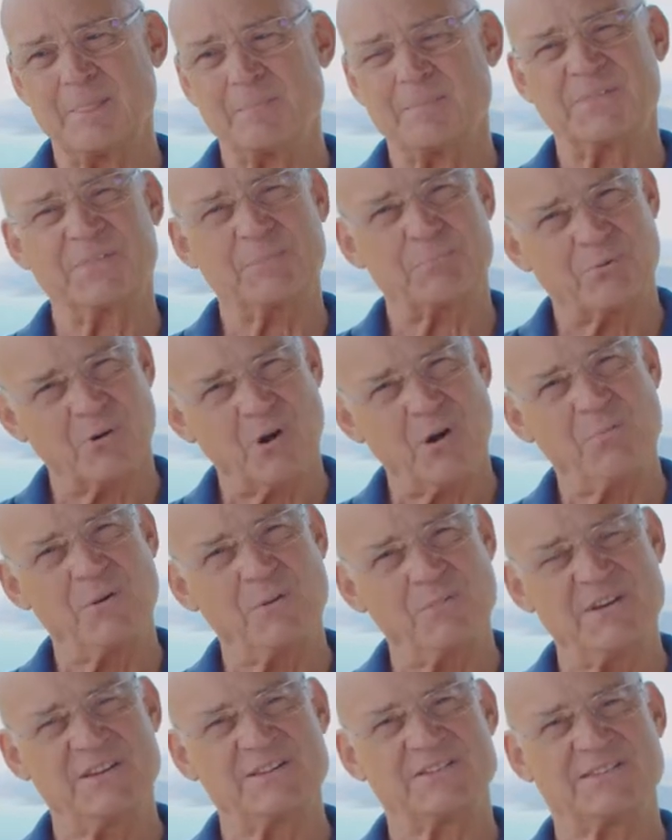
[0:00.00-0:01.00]
But the
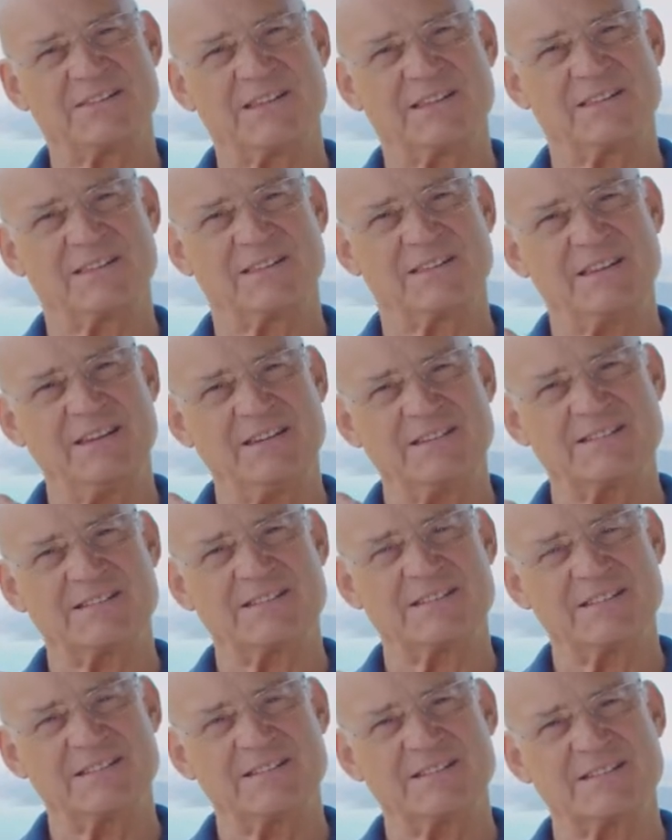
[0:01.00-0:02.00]
problem is that these
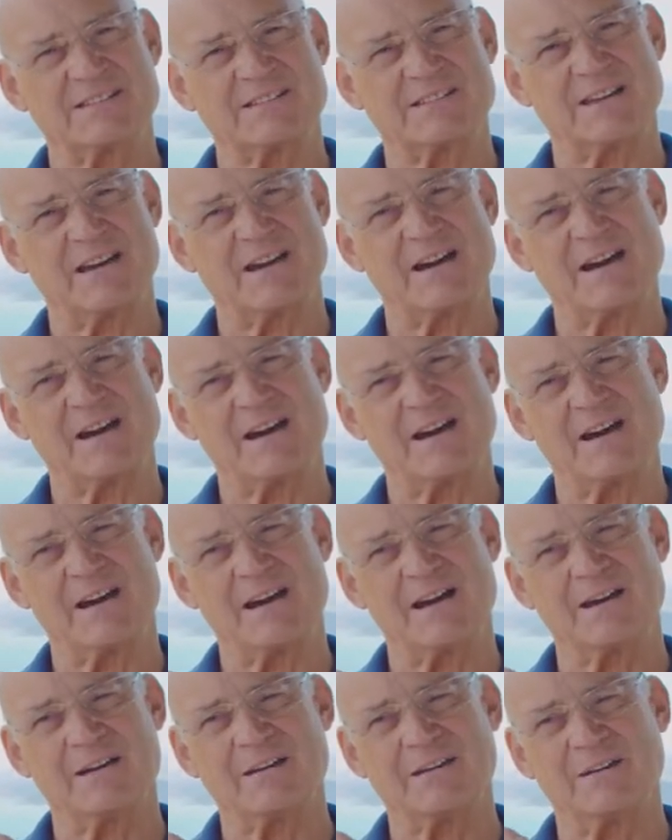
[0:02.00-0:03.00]
things
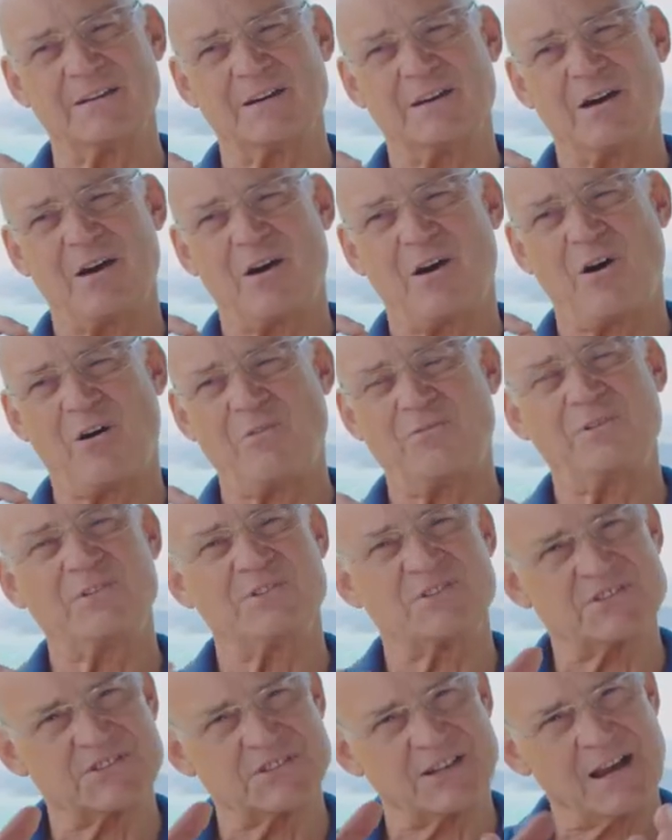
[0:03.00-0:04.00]
are
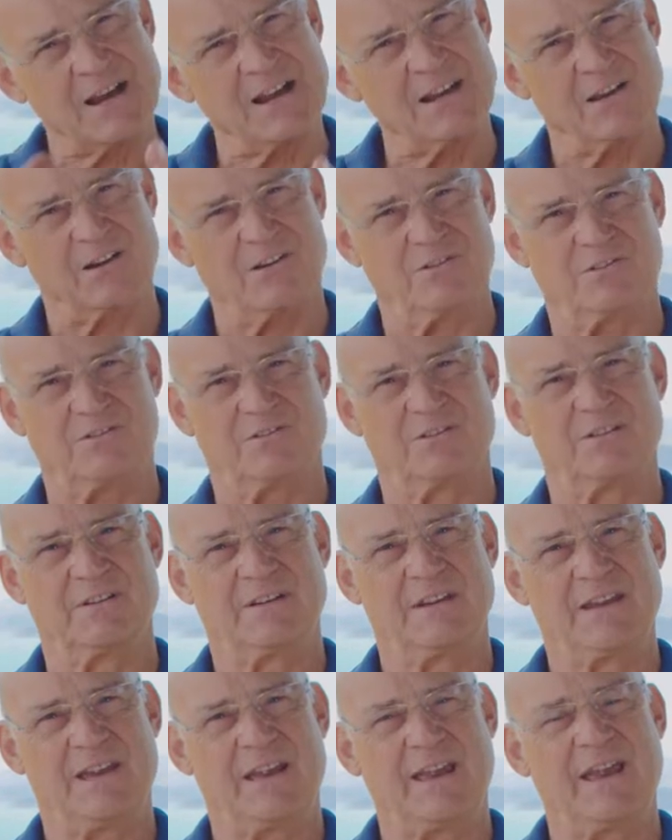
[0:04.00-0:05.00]
often siloed
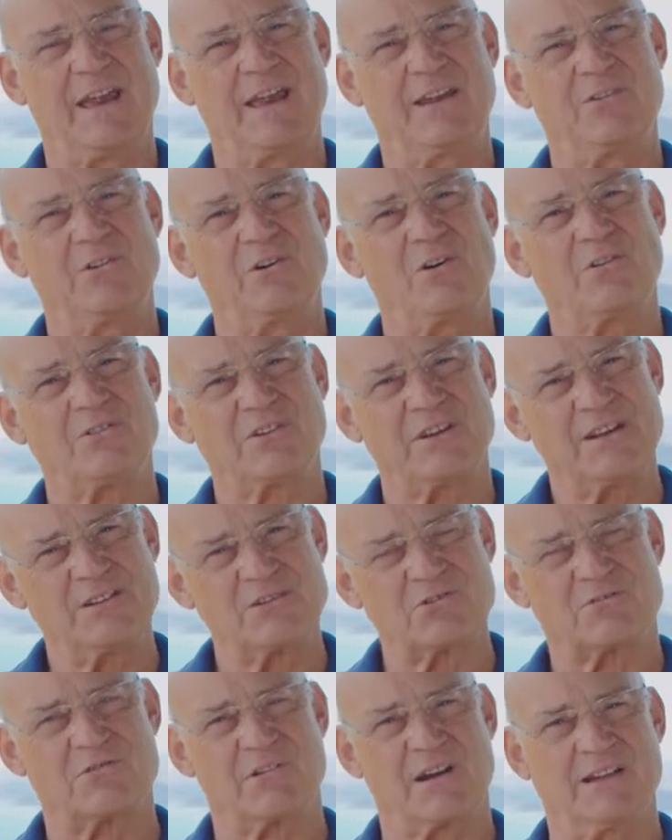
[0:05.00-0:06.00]
and not
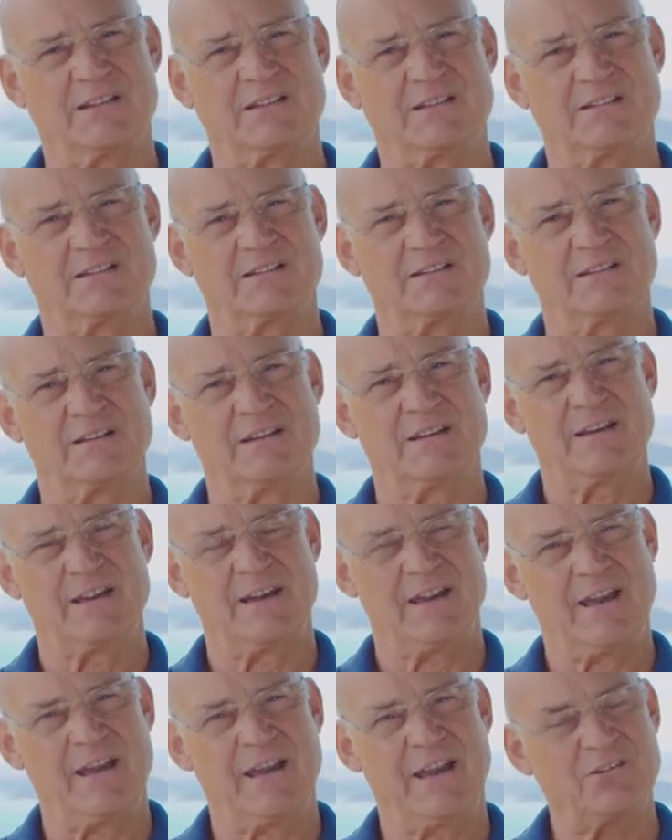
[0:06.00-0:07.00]
integrated,
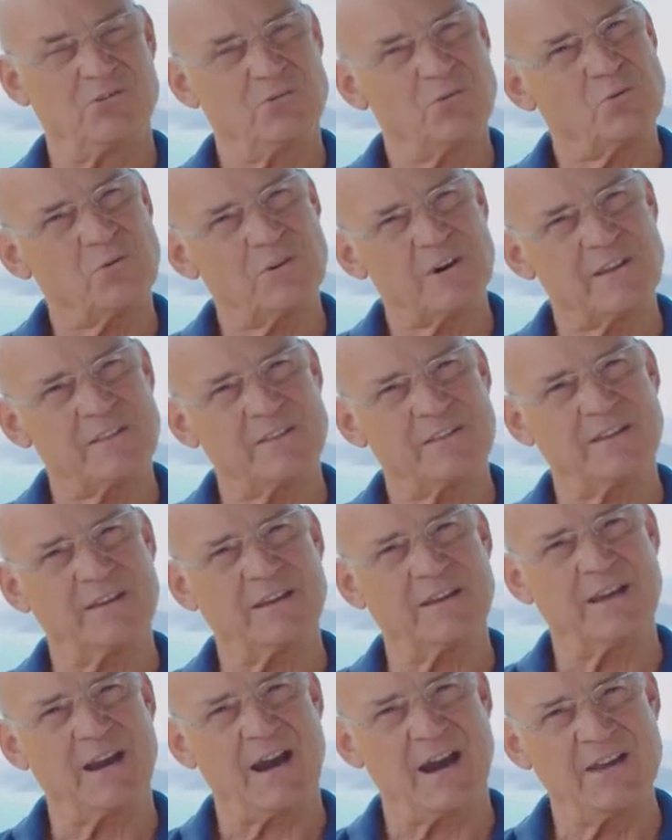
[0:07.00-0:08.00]
and nor are
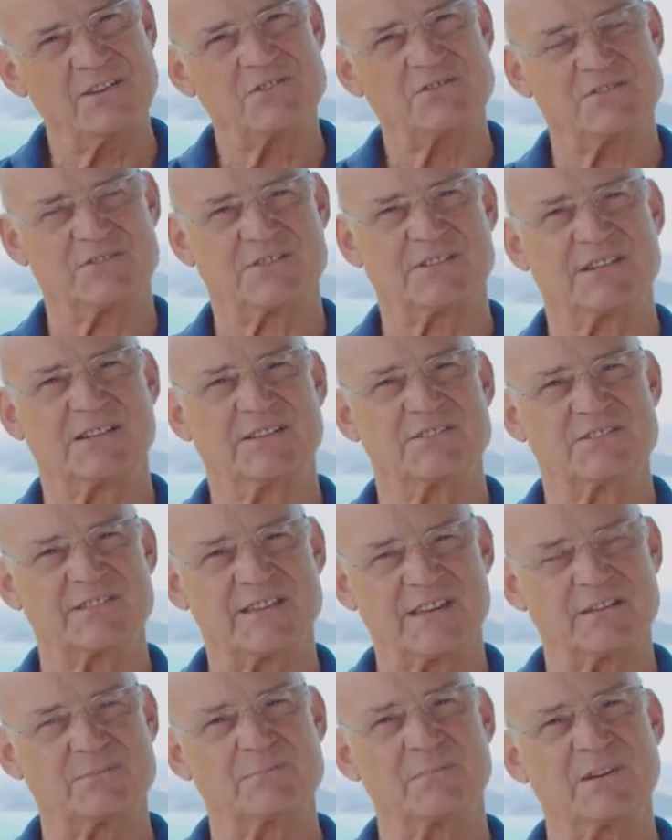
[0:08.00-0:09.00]
the agencies
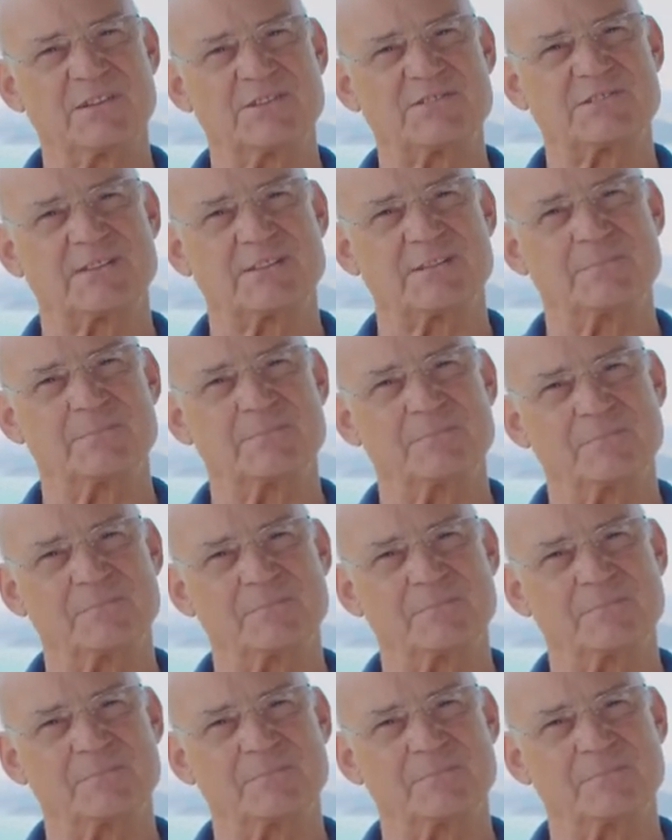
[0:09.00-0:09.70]
that administer them.